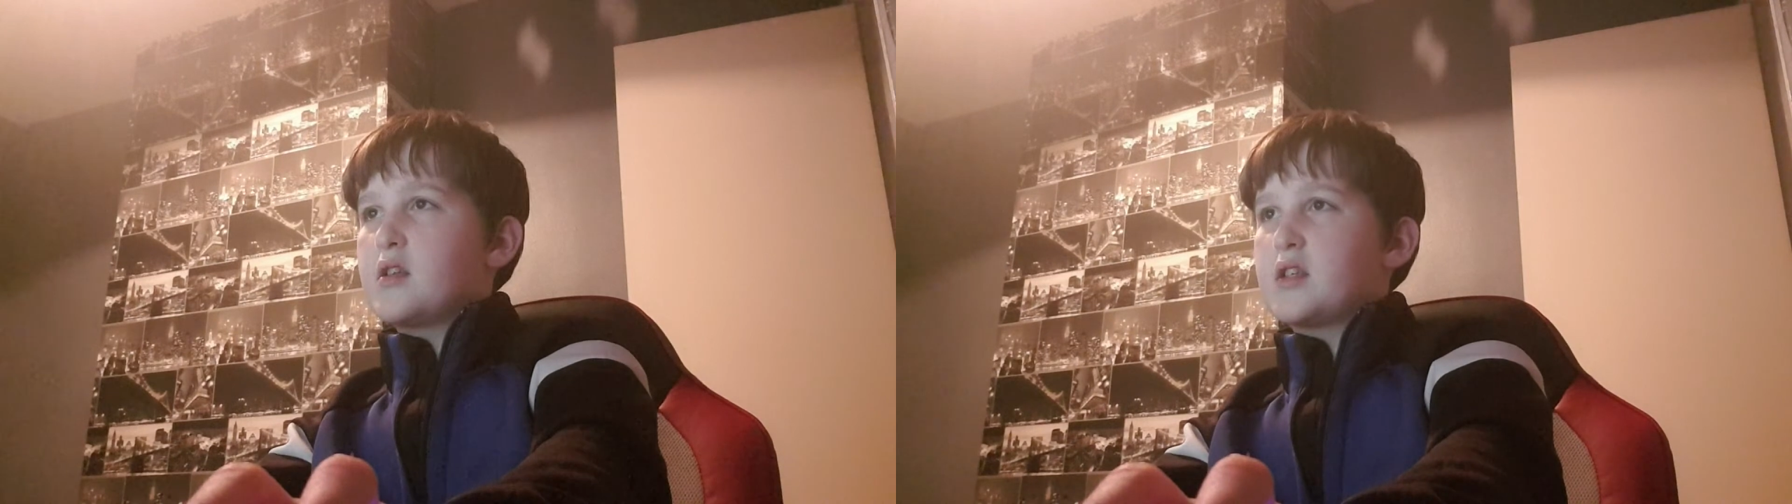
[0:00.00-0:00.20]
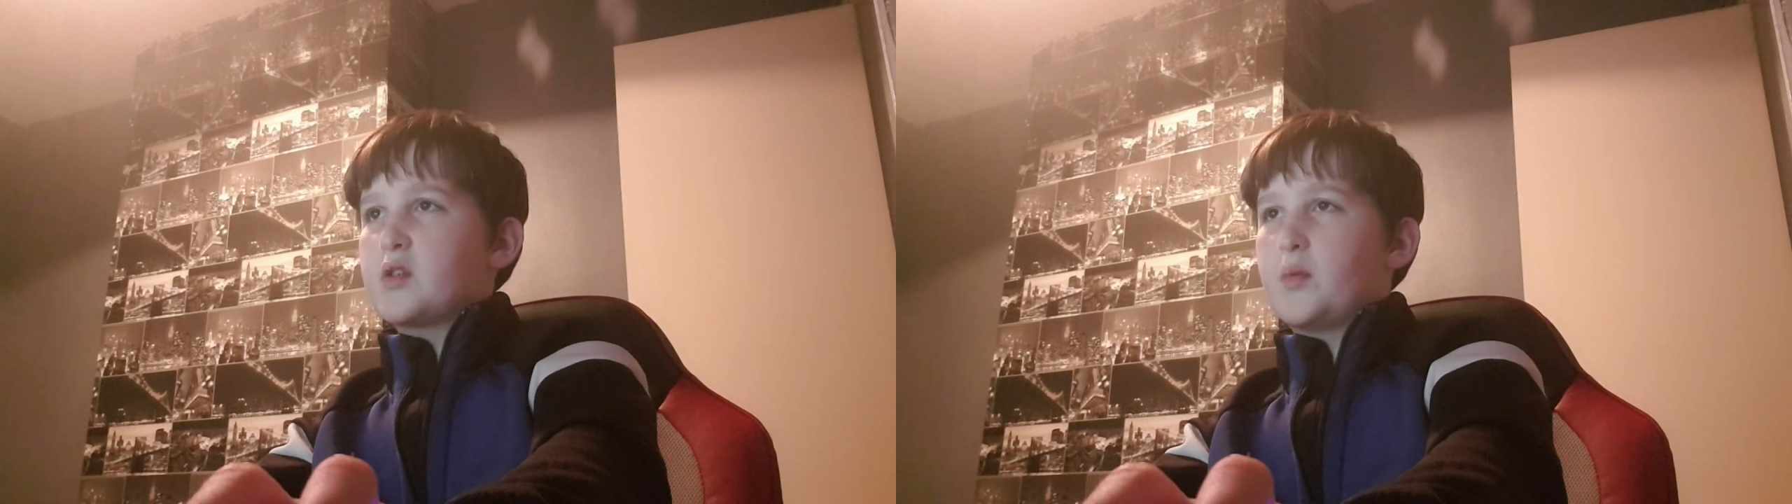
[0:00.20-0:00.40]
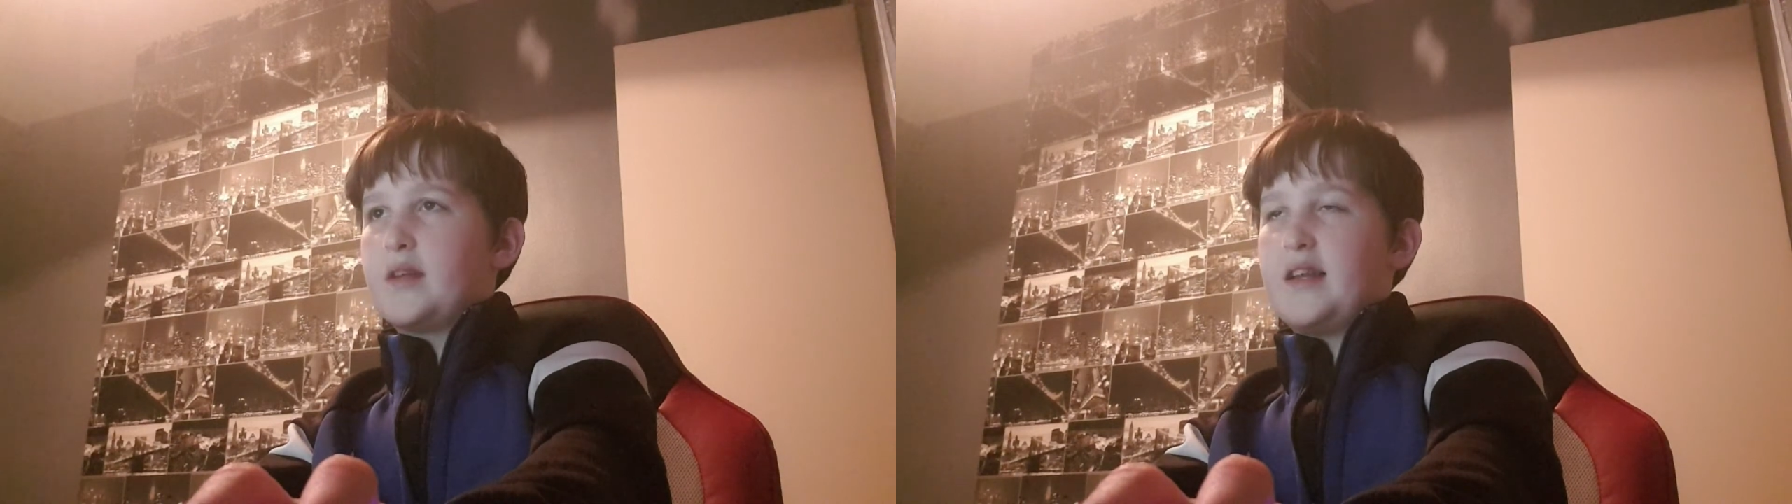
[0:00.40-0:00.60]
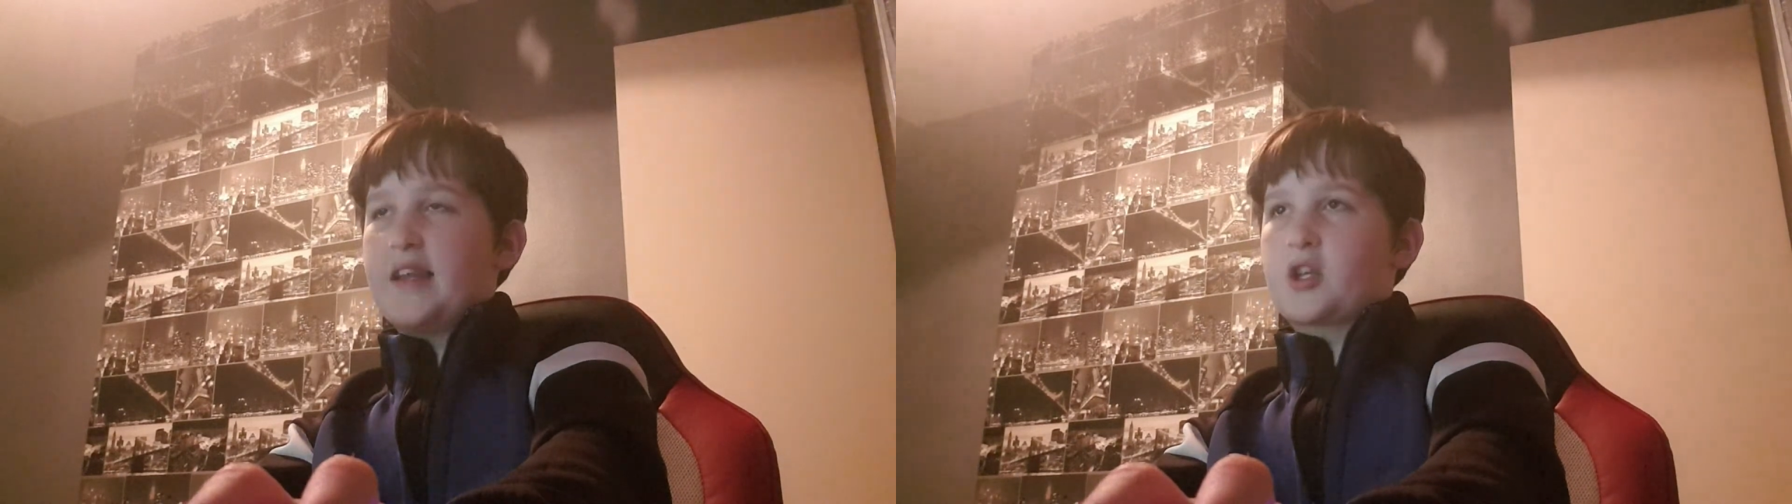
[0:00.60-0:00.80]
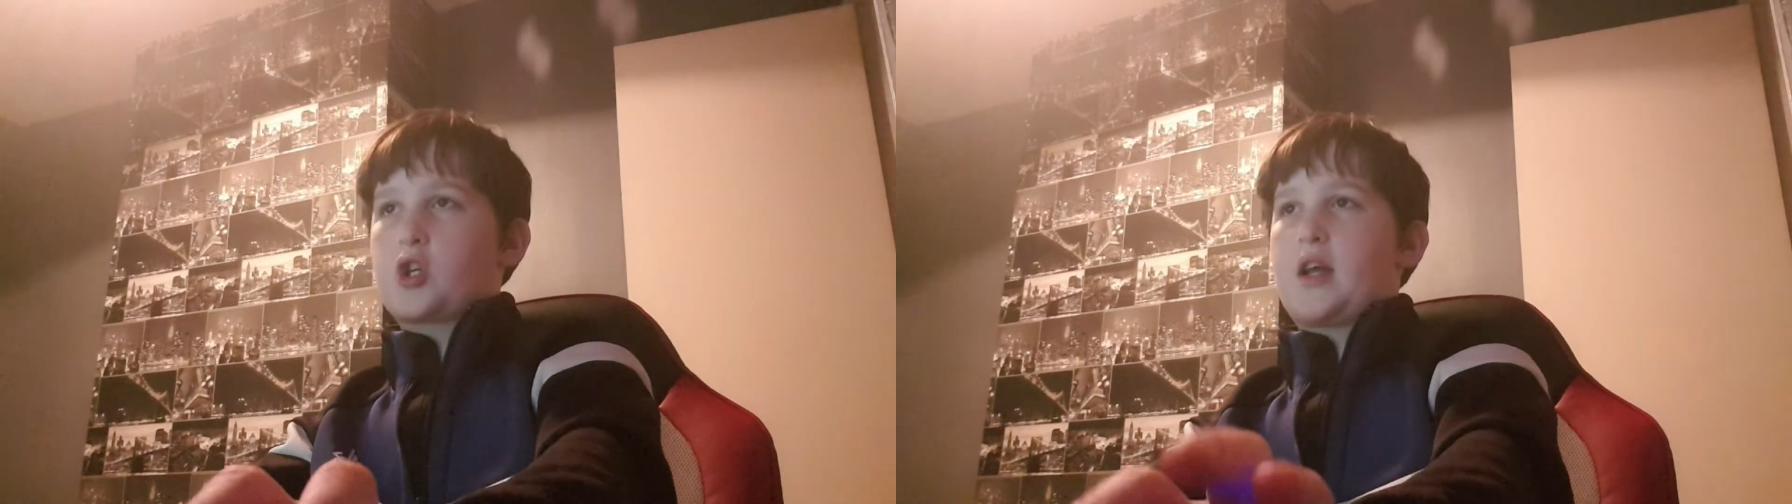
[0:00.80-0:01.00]
since we
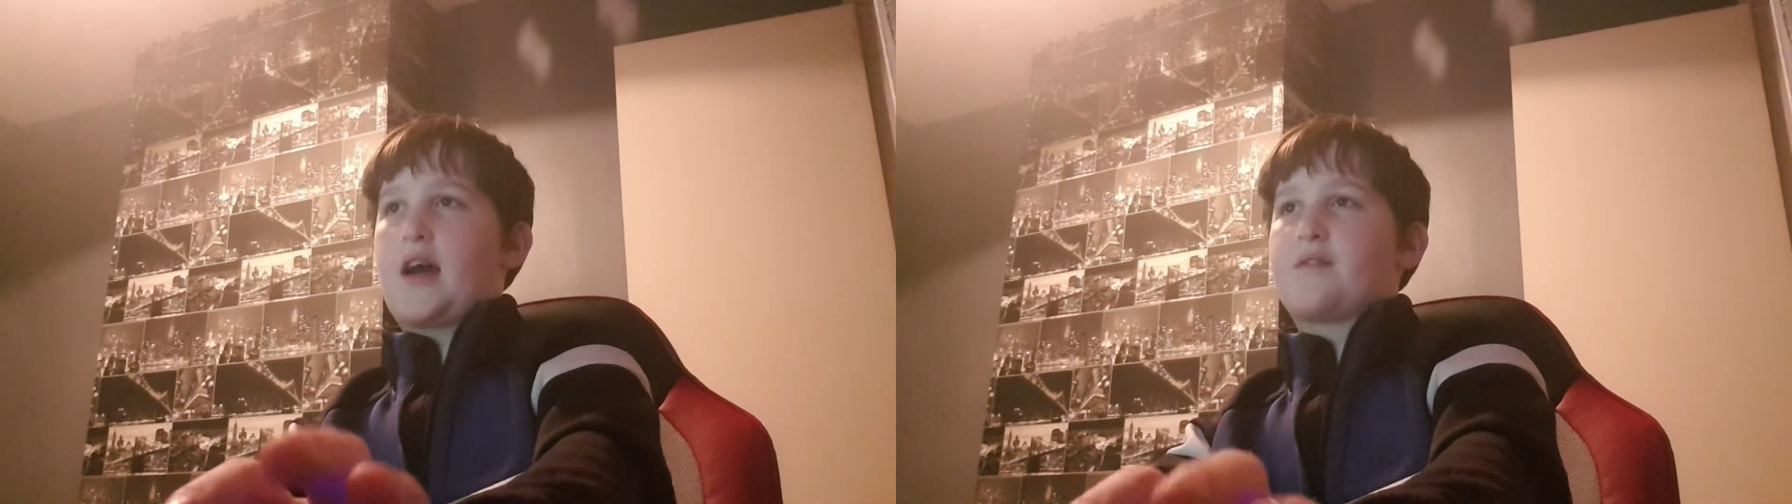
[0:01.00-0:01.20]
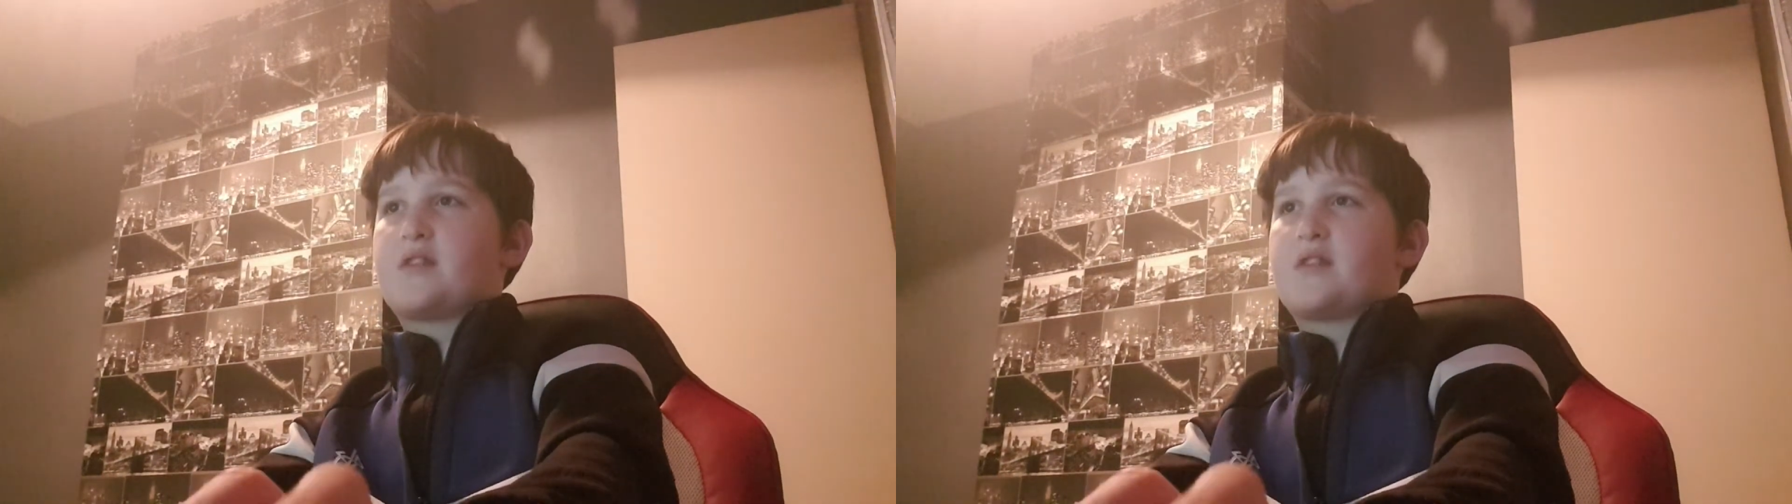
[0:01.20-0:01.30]
literally have